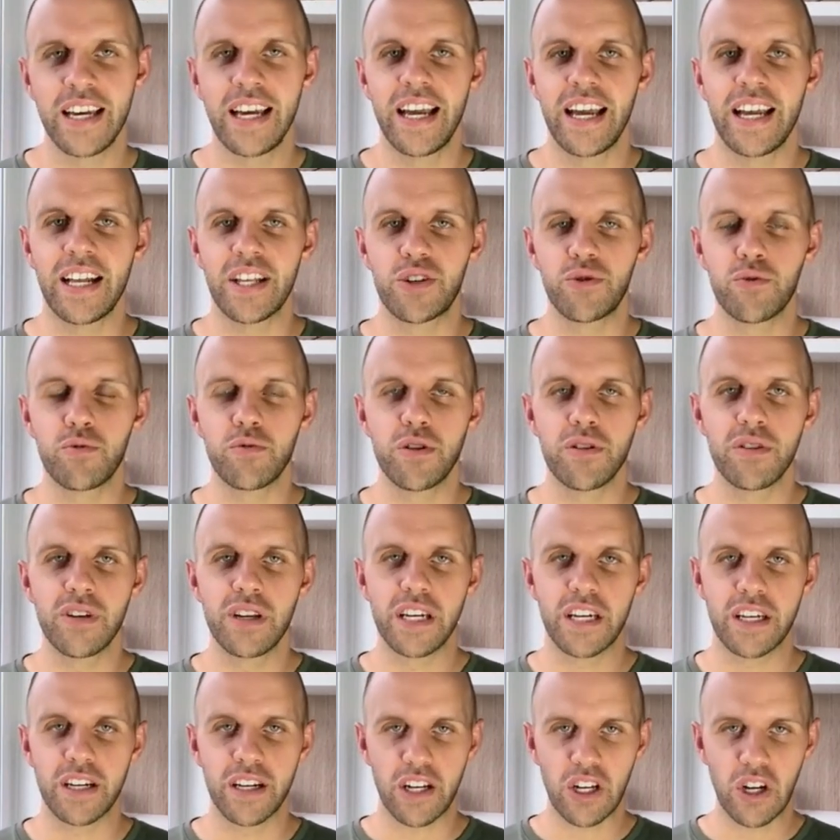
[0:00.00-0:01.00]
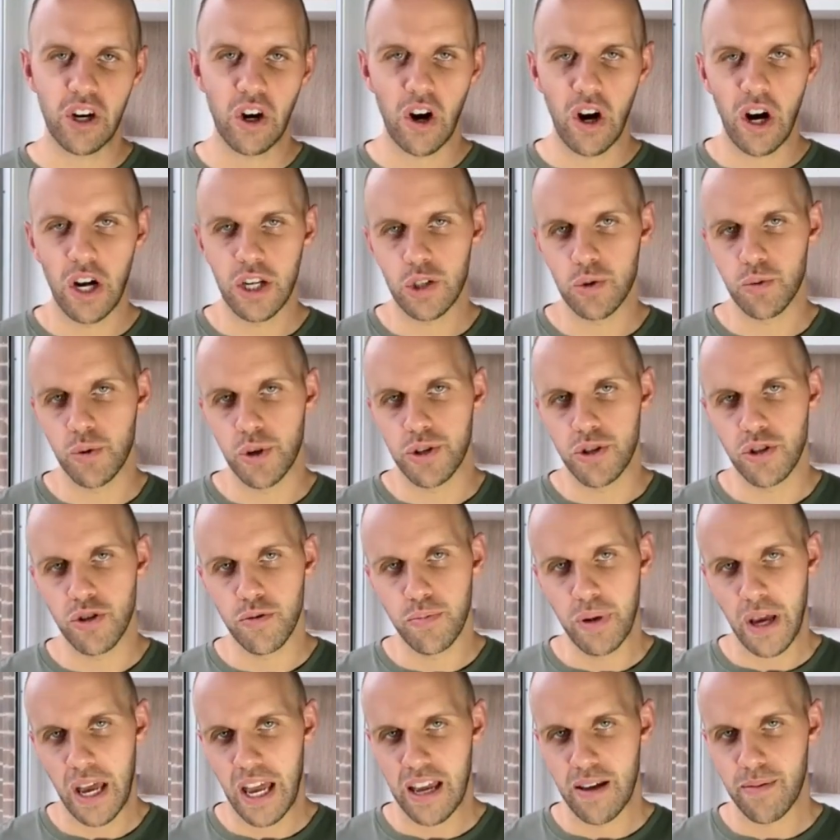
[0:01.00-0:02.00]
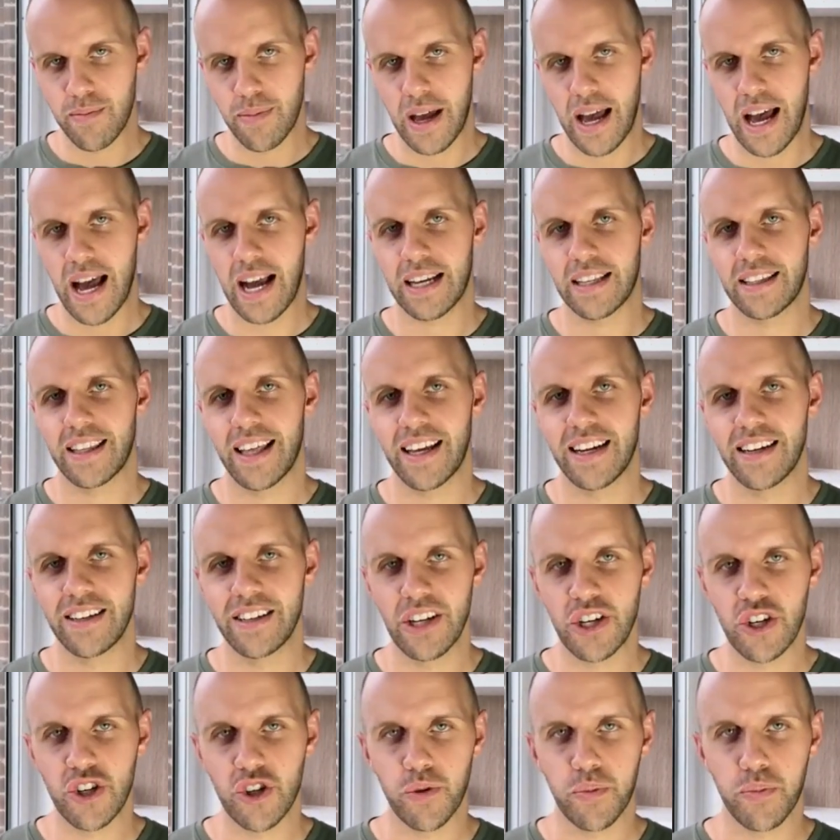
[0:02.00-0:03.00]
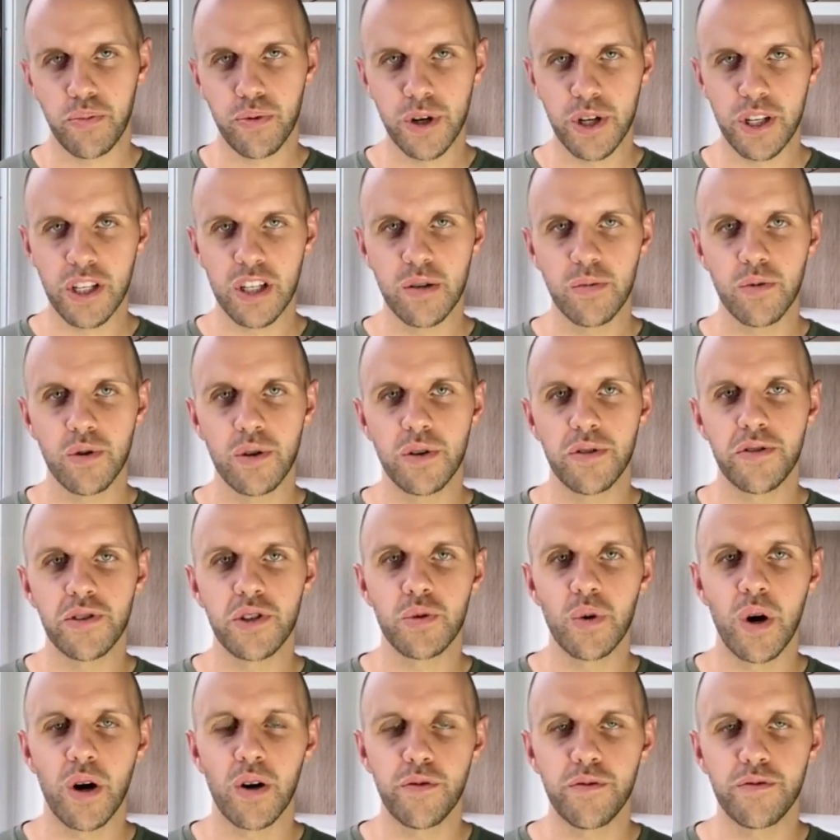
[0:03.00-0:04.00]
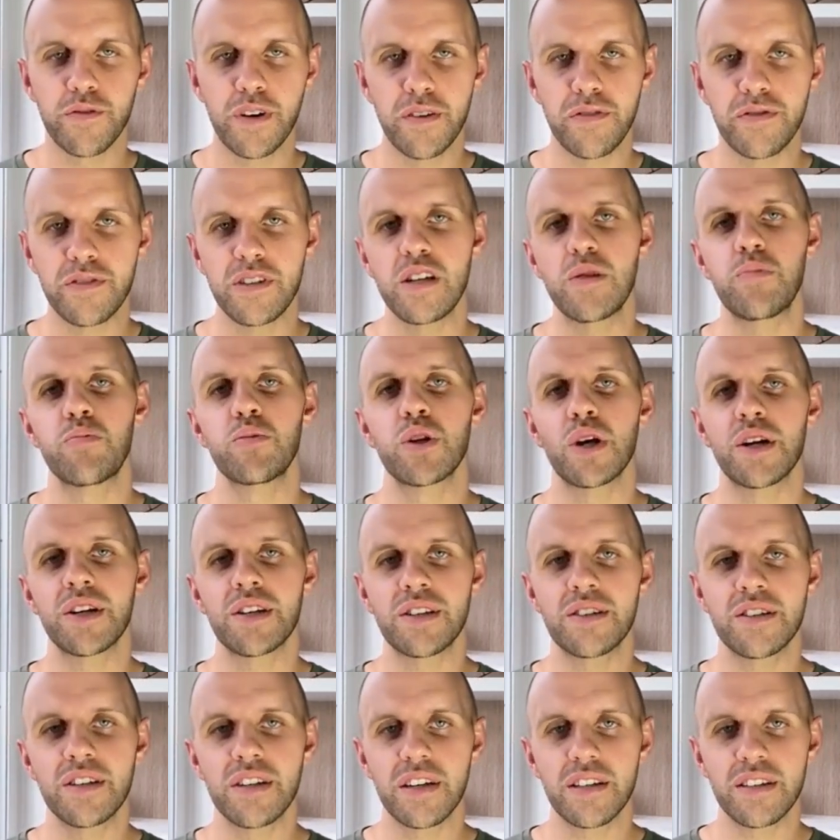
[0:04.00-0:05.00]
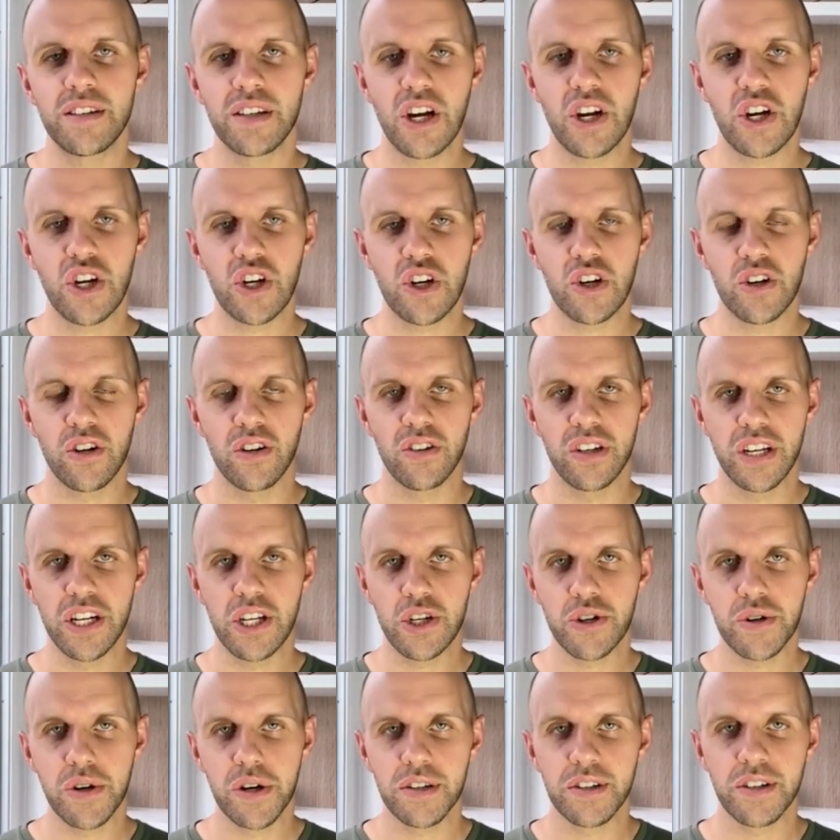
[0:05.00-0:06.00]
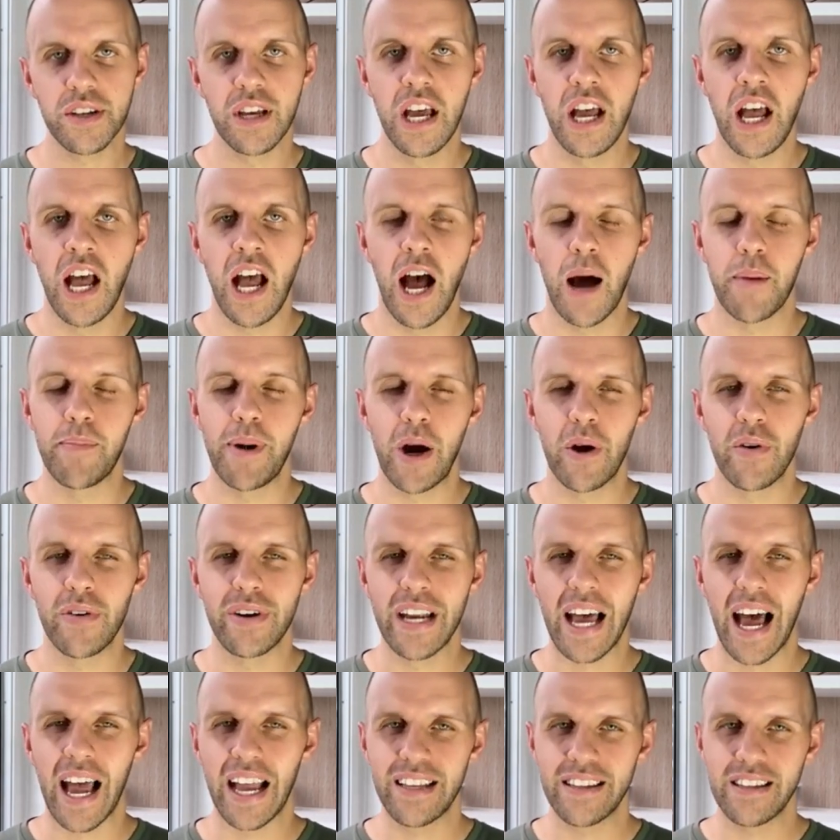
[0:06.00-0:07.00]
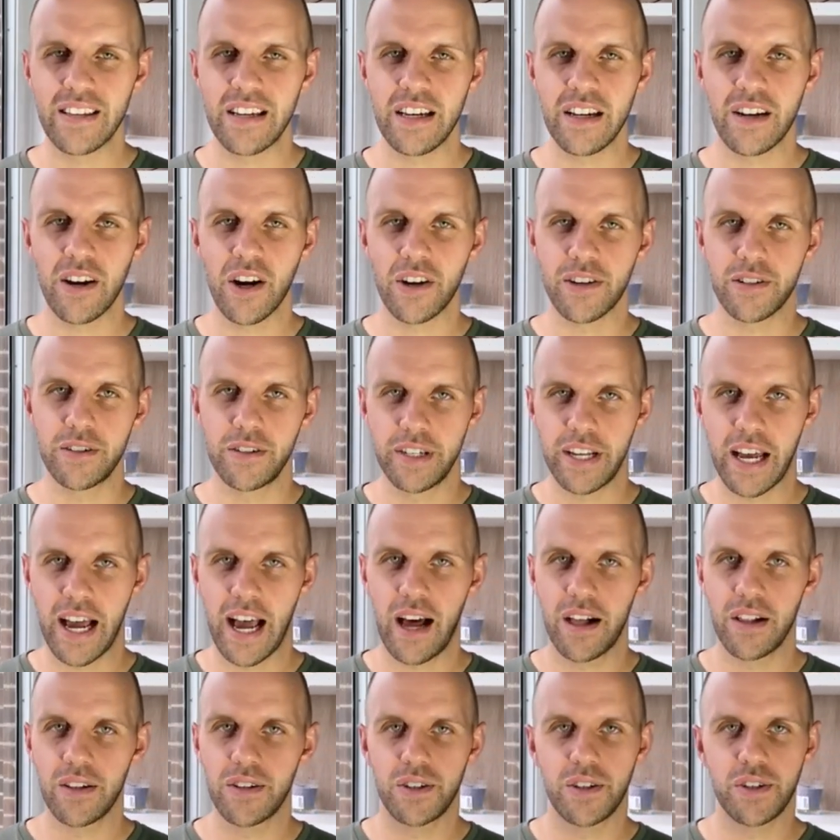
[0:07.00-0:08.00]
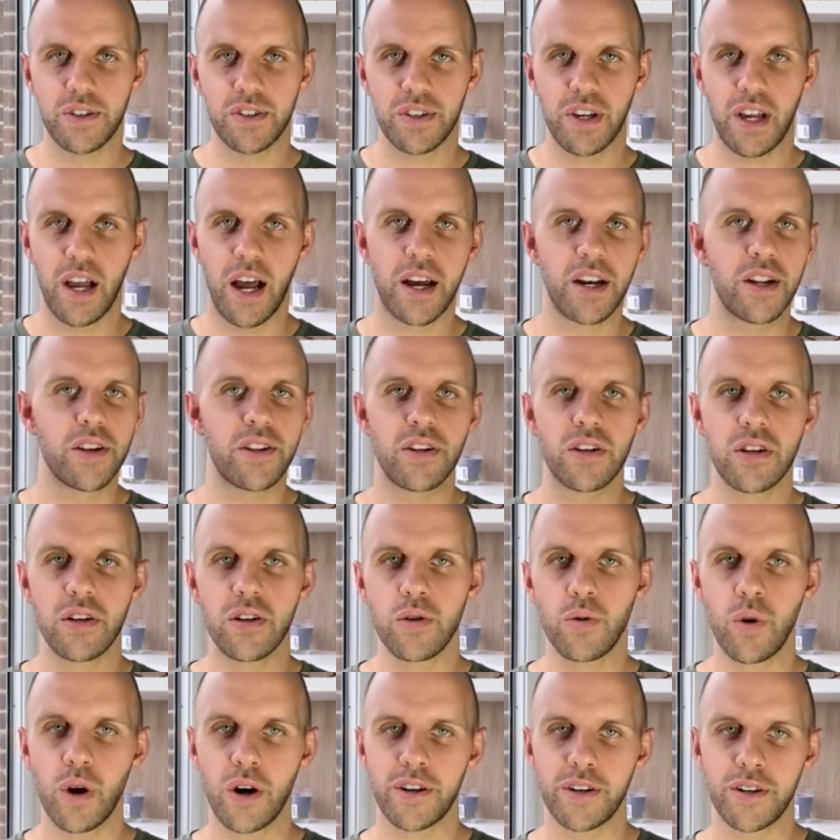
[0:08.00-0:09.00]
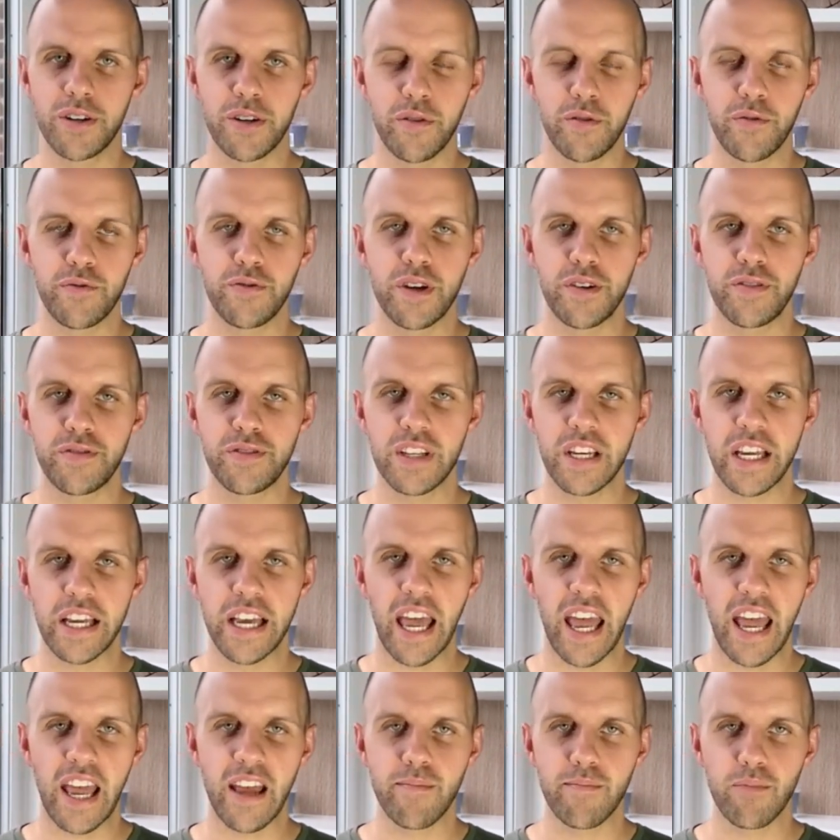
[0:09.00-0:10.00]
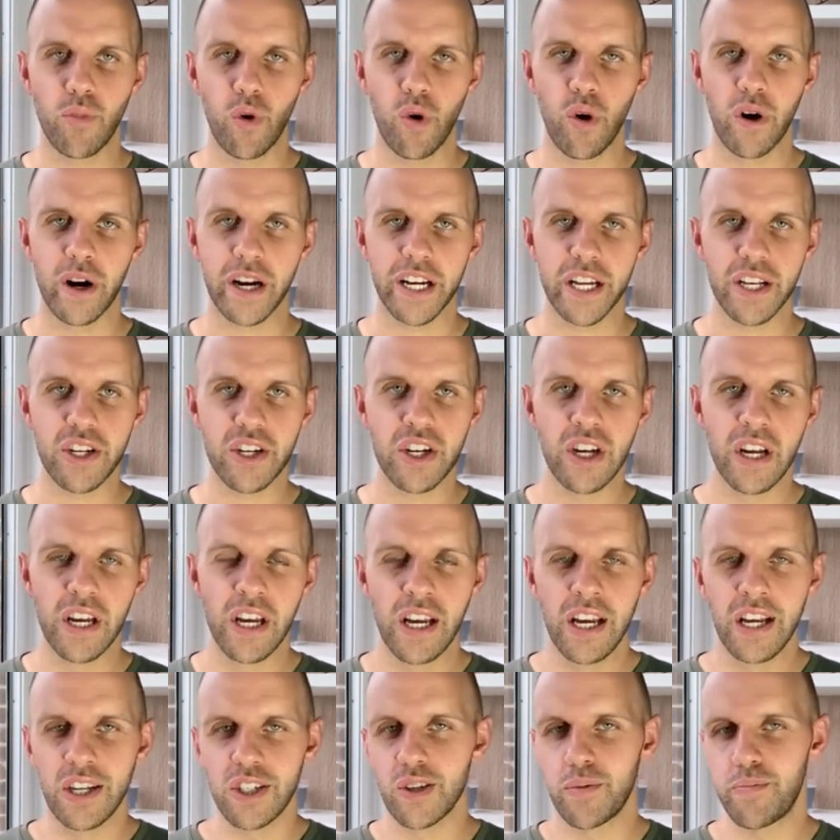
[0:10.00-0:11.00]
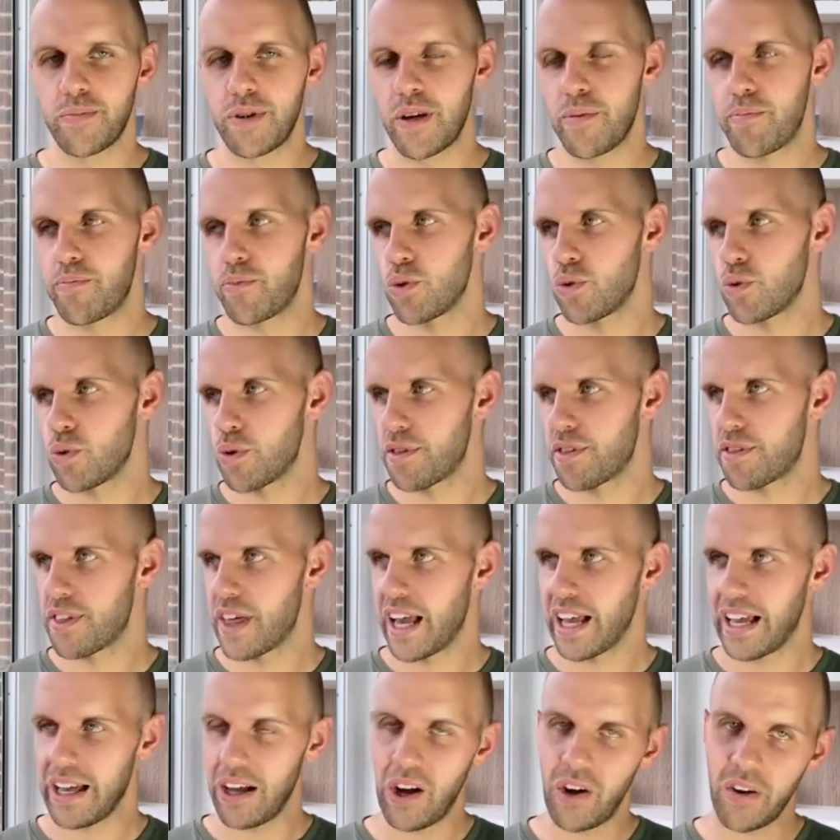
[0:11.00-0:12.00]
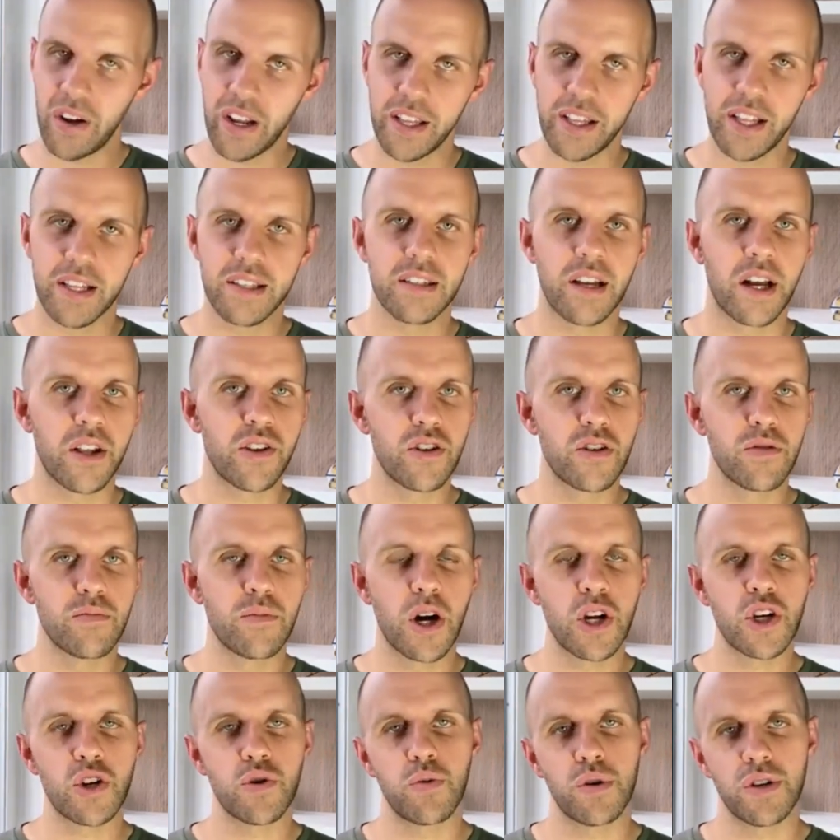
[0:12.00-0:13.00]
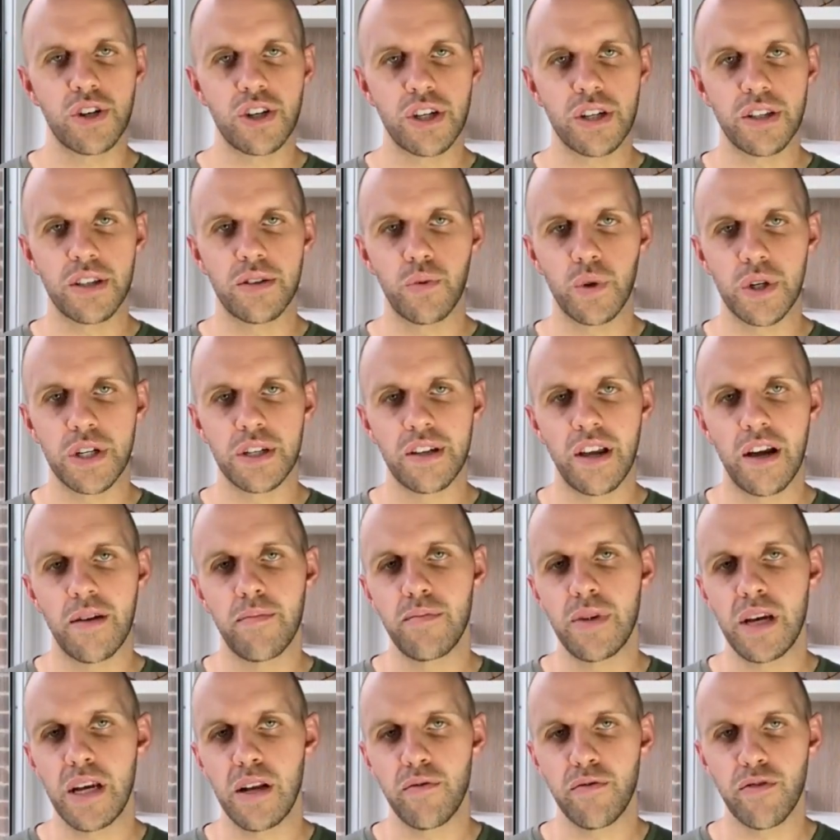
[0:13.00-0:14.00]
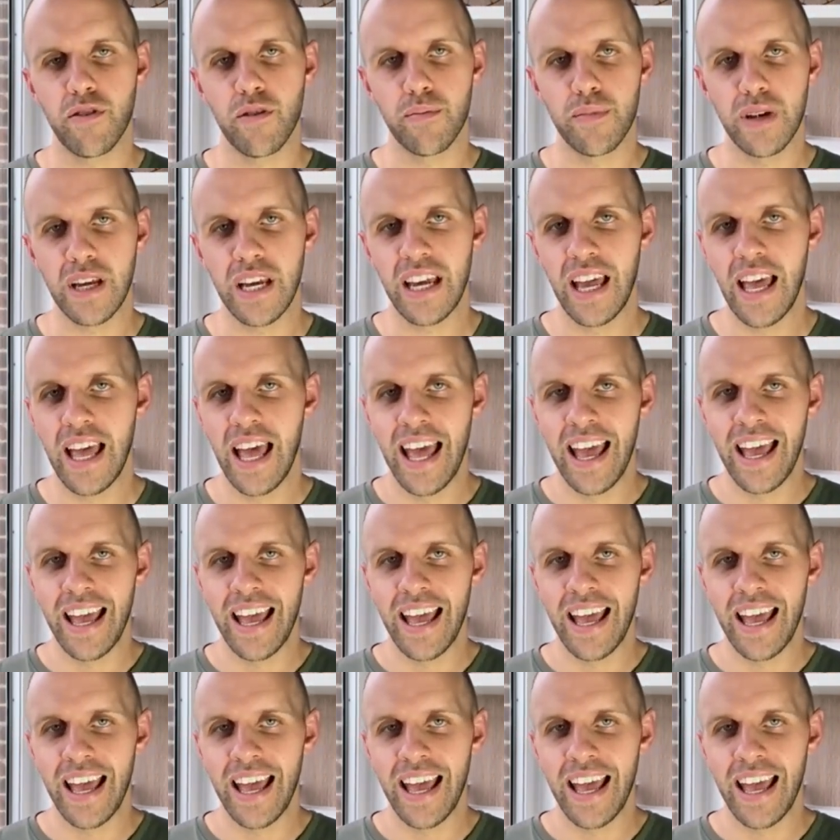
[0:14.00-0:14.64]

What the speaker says: It's really going to cost, once you pay back that initial principal of $1,250 plus the additional interest, about $1,900 on a $250K mortgage. So people will think, okay, that's not too much. What does that mean for me?